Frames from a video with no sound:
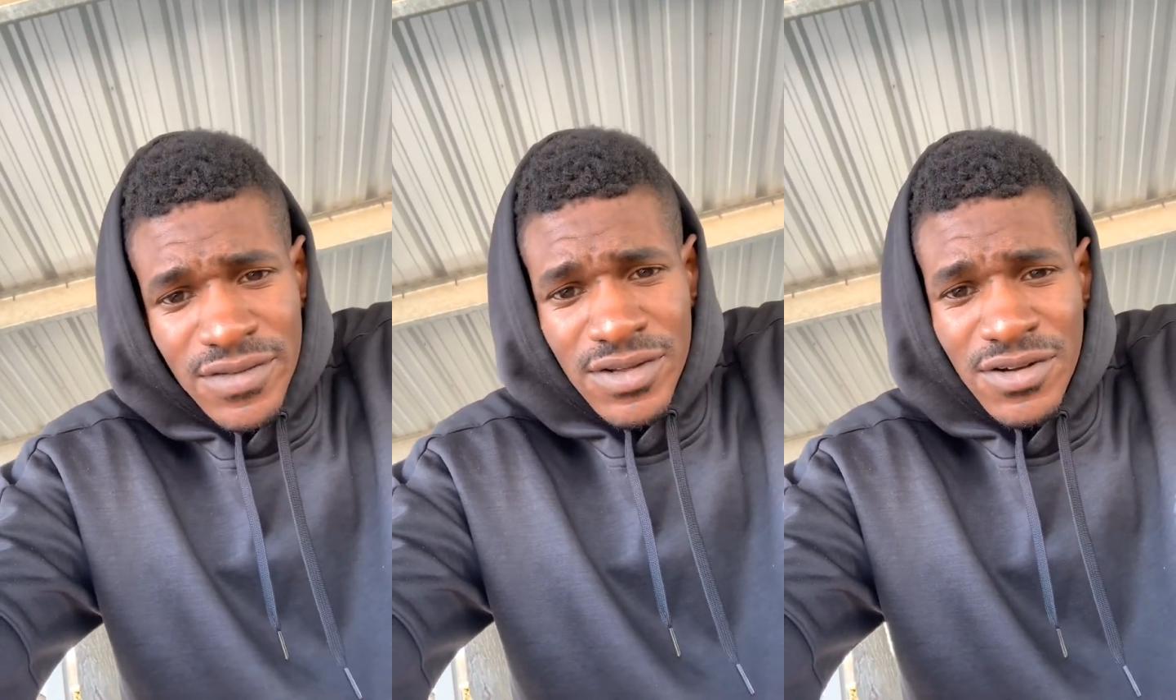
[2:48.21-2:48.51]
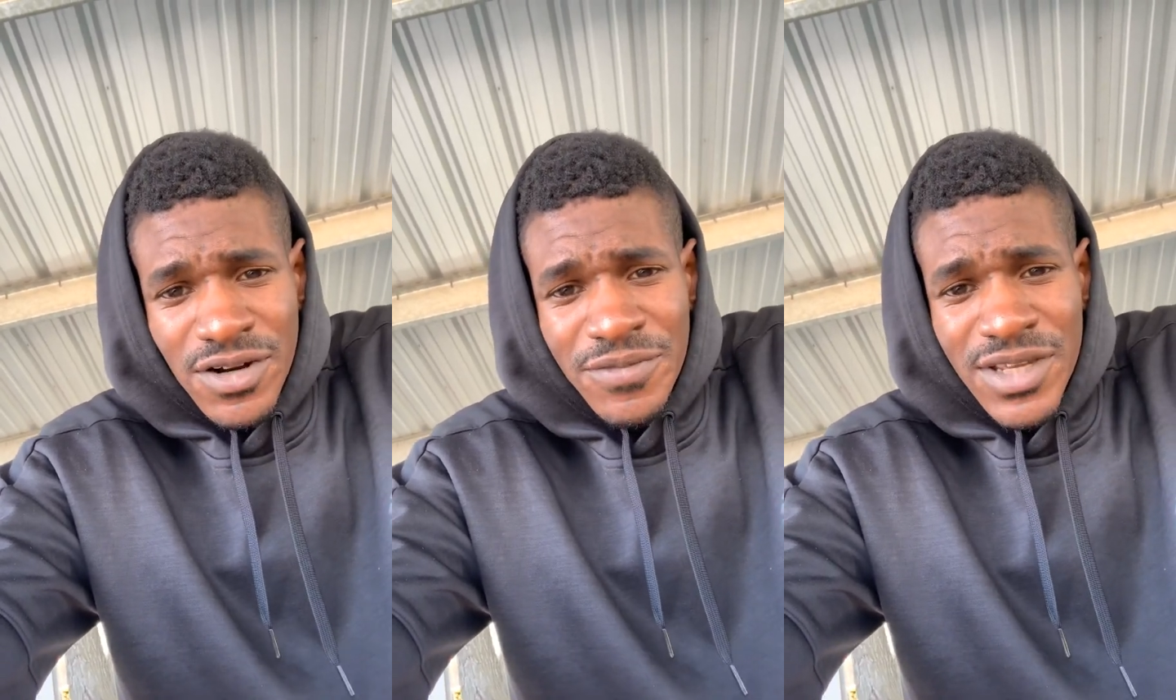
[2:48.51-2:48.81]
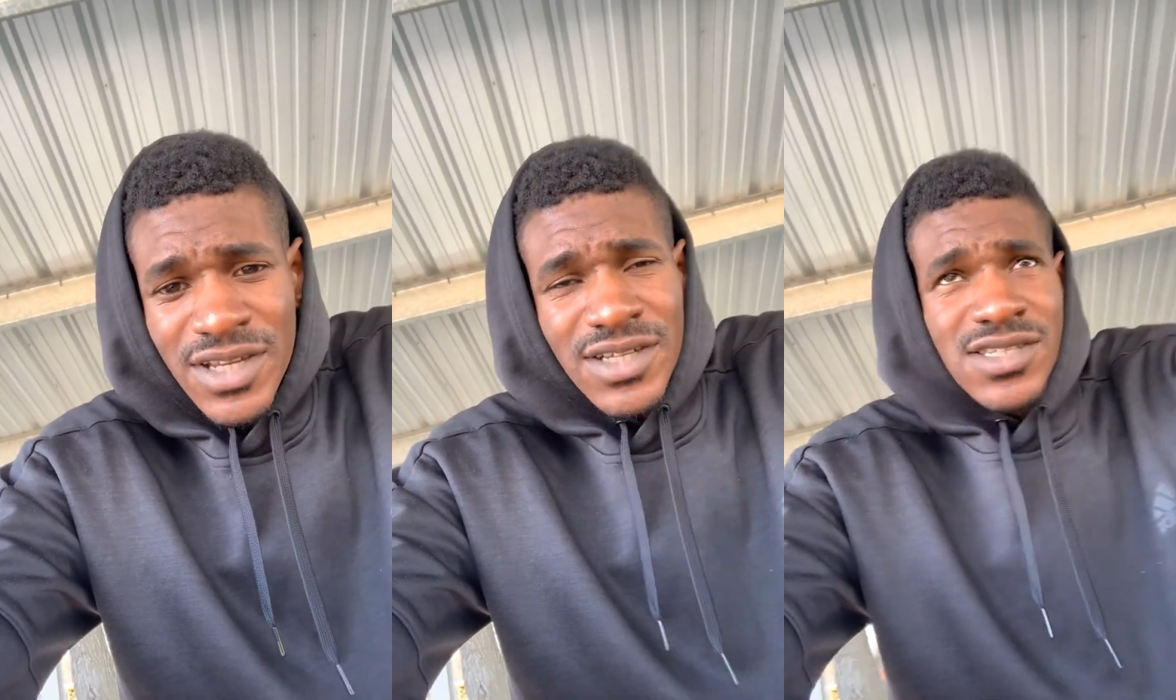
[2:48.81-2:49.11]
You know what I
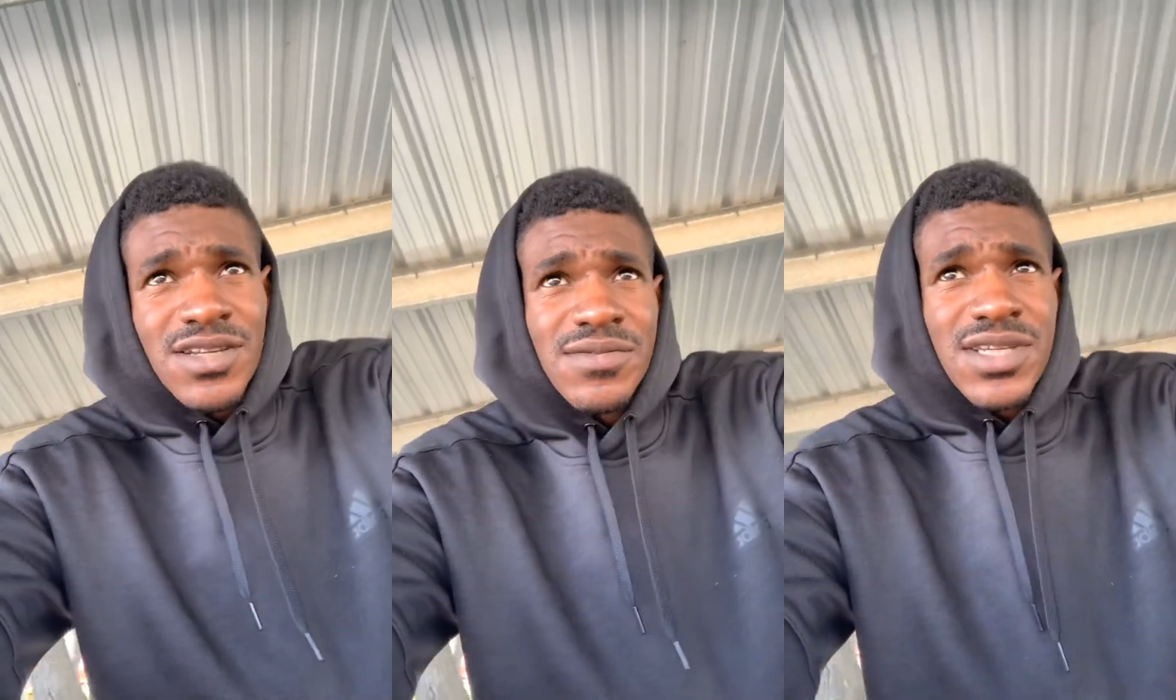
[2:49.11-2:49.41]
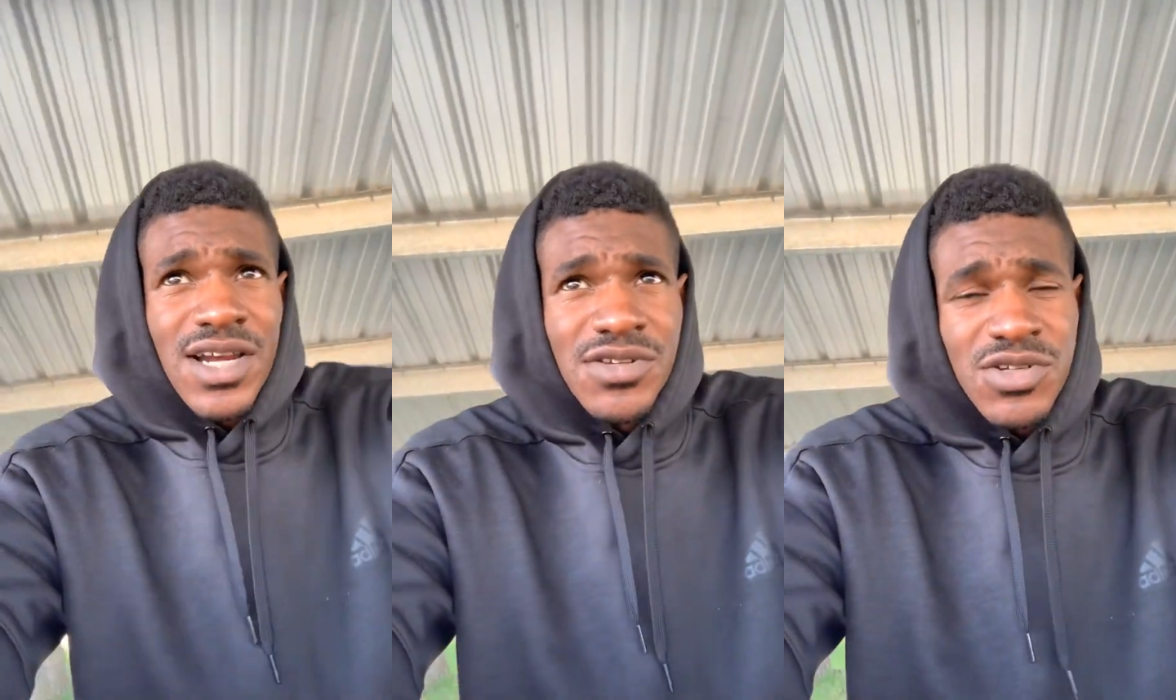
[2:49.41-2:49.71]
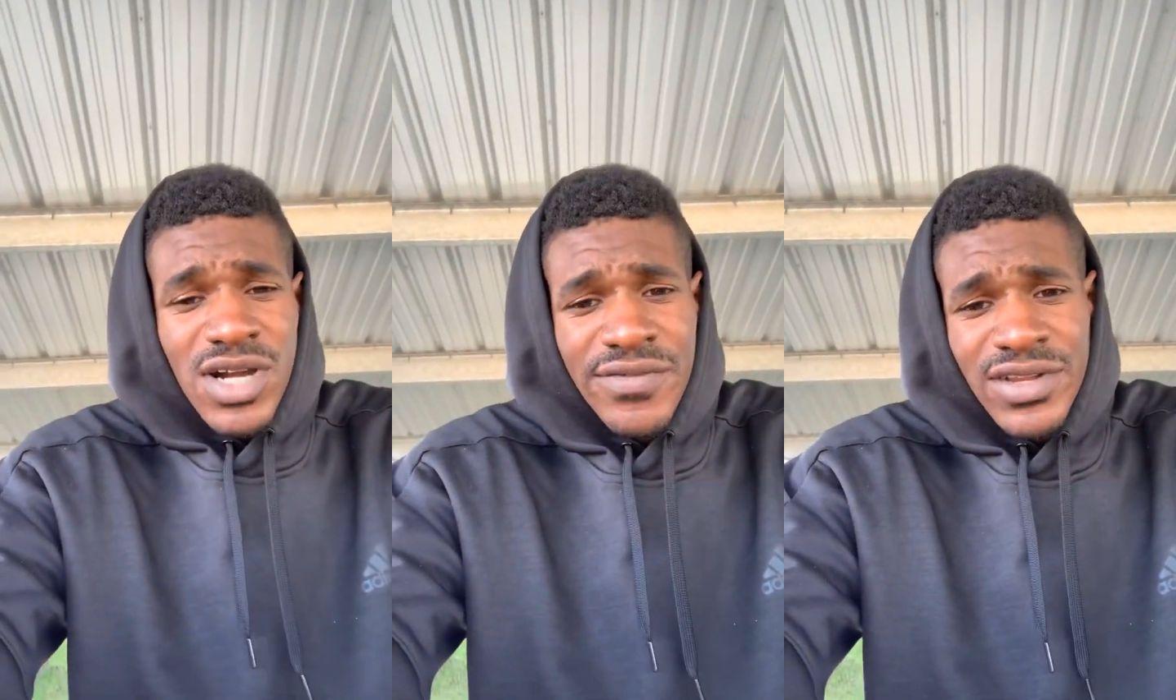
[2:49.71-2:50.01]
mean? Because
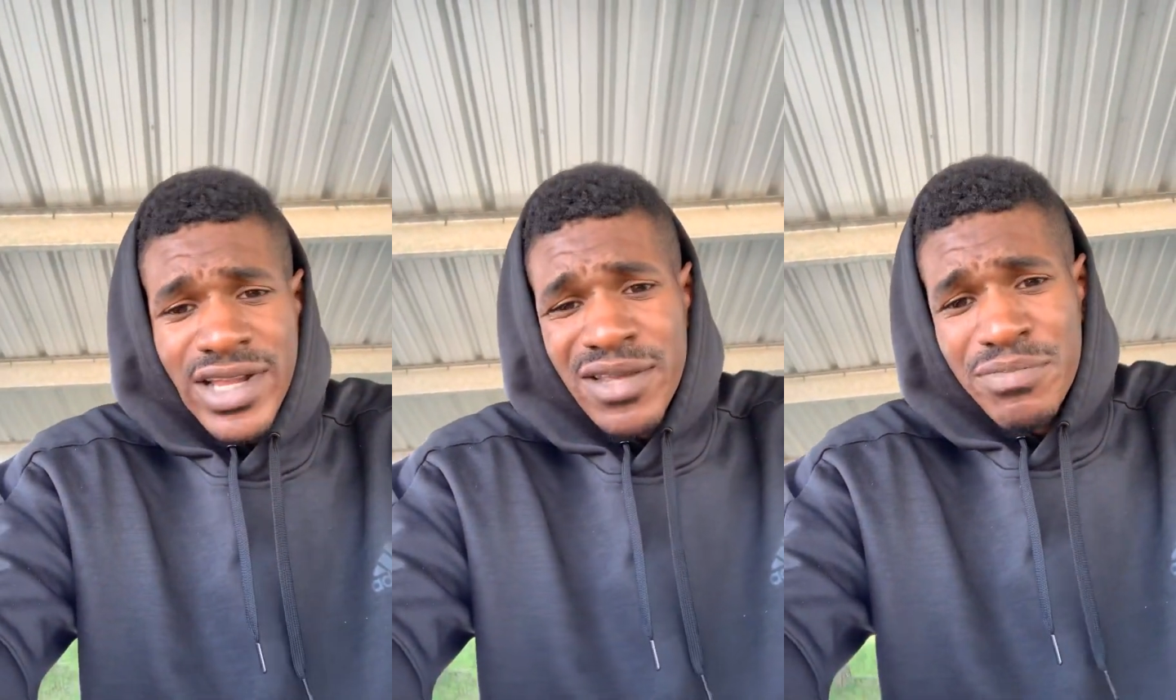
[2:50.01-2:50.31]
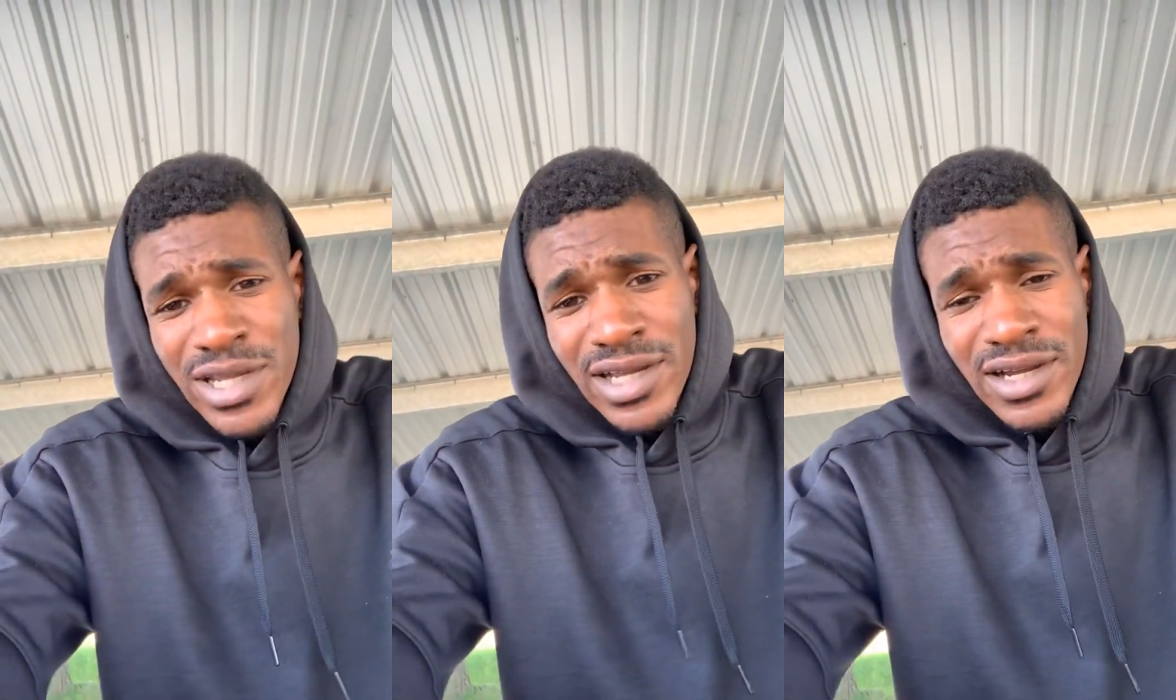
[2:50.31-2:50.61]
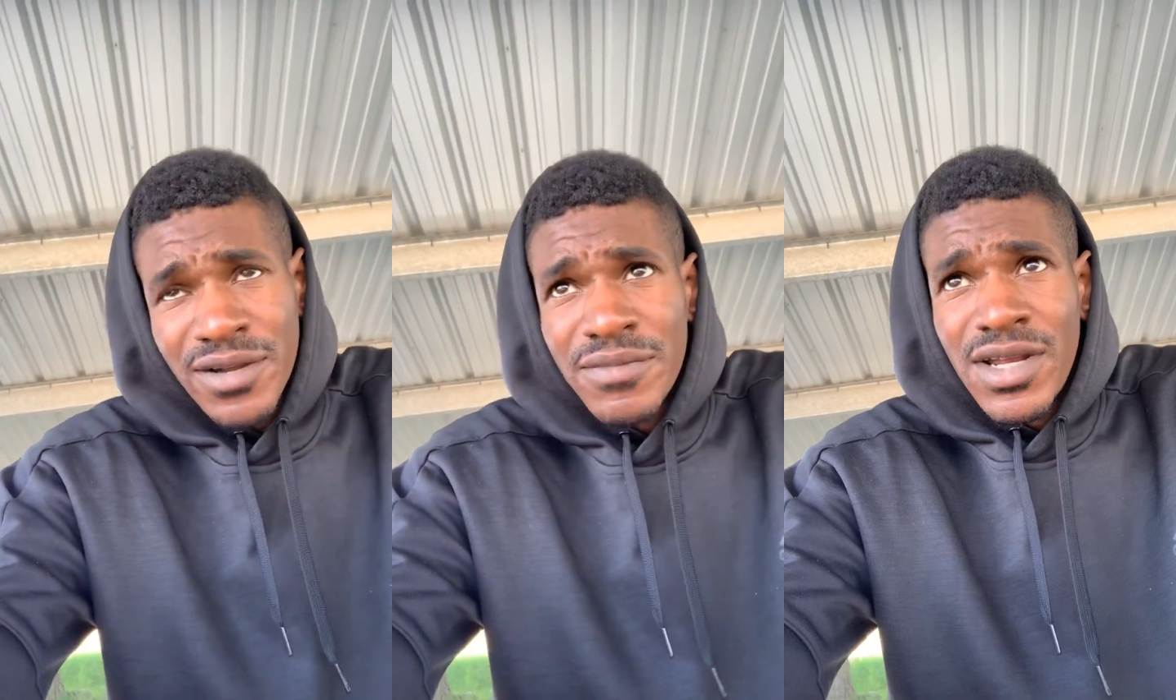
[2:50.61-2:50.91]
sometimes you'll have a late
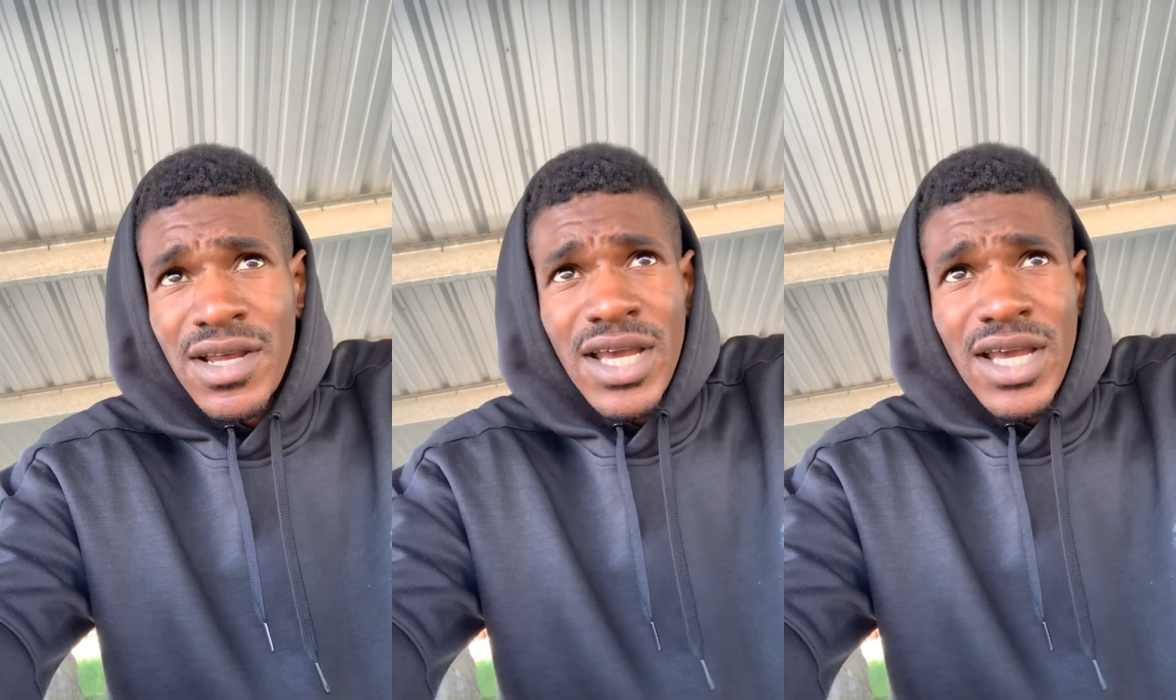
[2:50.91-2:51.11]
pickup